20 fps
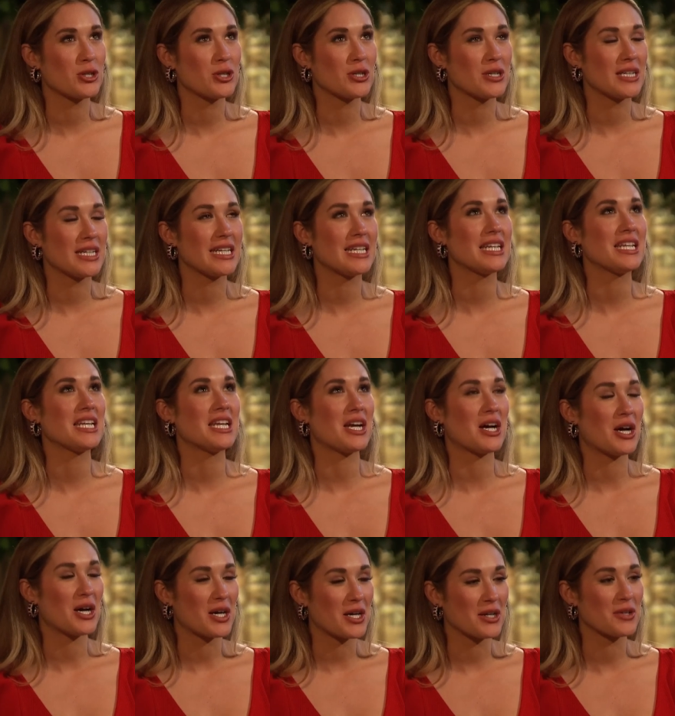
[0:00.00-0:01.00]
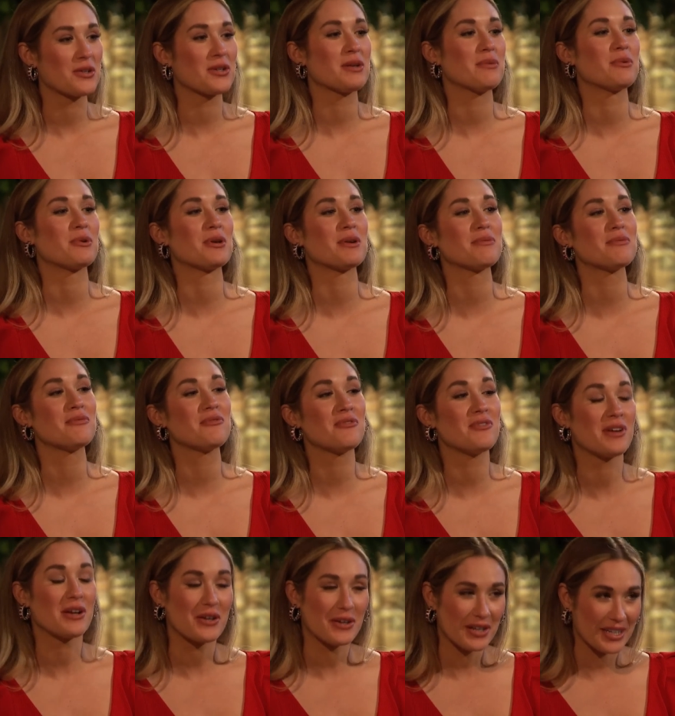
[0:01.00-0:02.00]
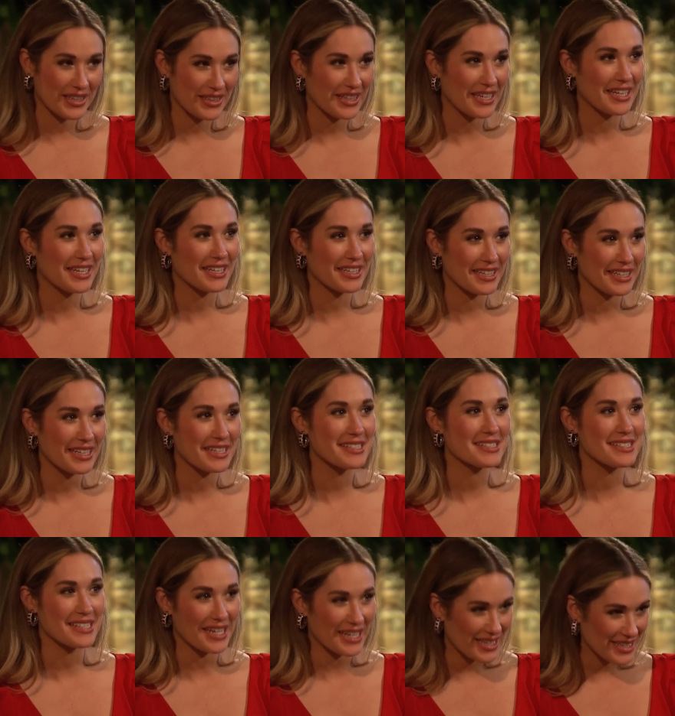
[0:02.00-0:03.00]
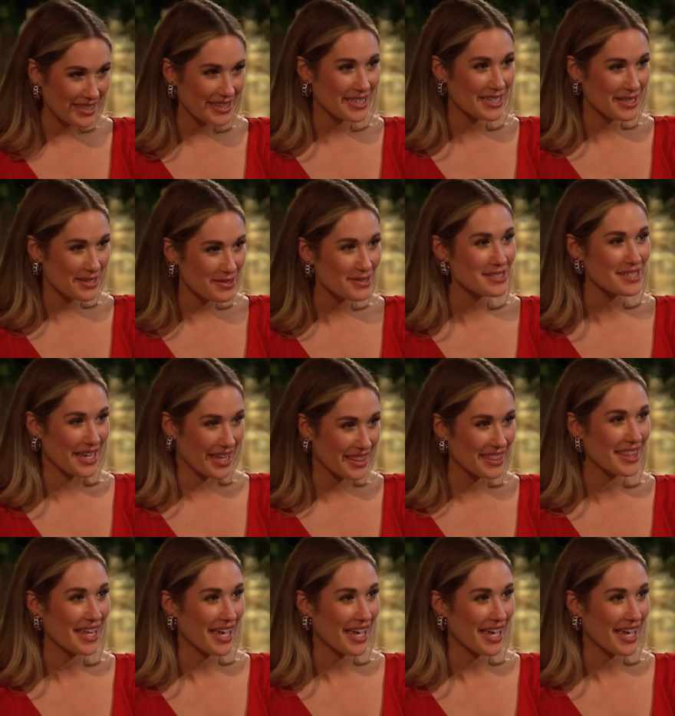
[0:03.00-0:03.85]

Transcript: could not agree more. I'm very like excited that you said